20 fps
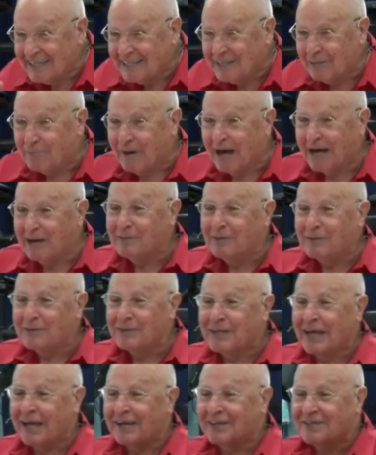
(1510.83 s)
The Bible
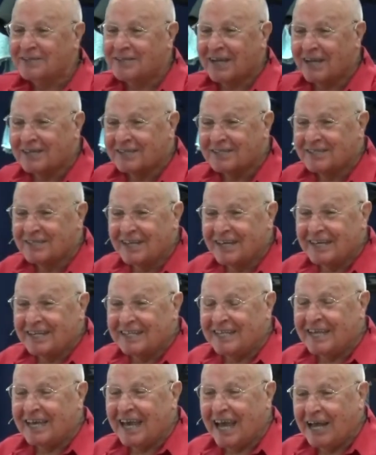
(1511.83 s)
tells us
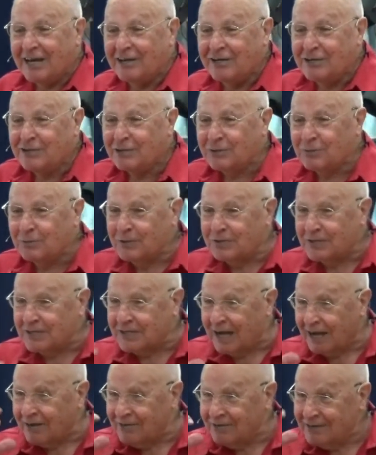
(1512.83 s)
the angel will
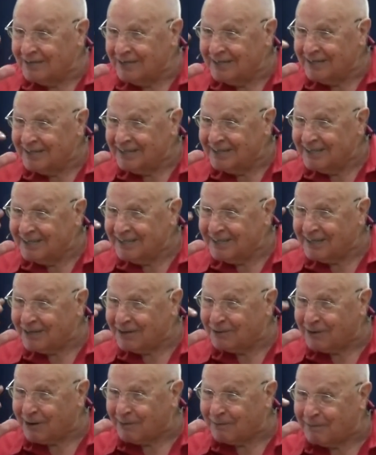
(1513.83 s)
sound the
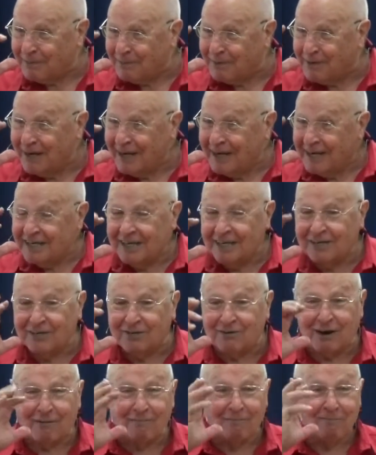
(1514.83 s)
trumpet. The
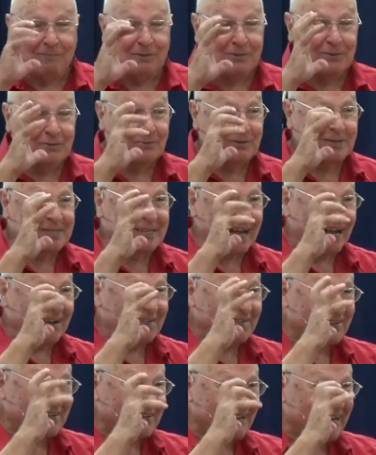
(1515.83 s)
trumpet will
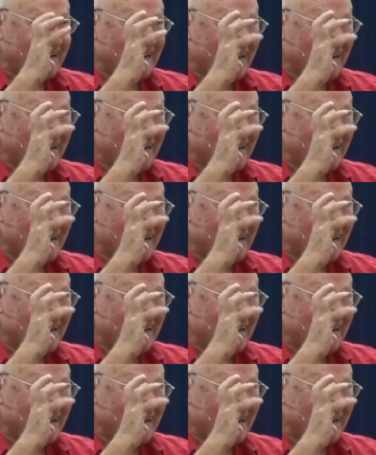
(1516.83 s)
sound.